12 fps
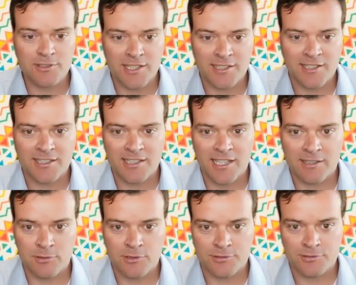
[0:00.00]
And I think that
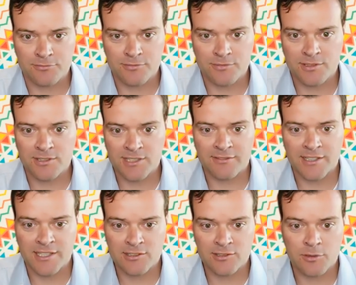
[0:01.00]
will
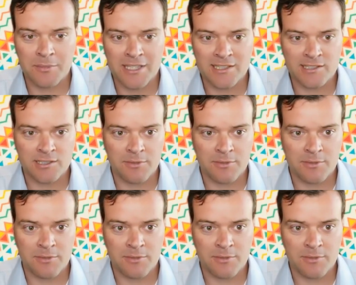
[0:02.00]
generate a tremendous amount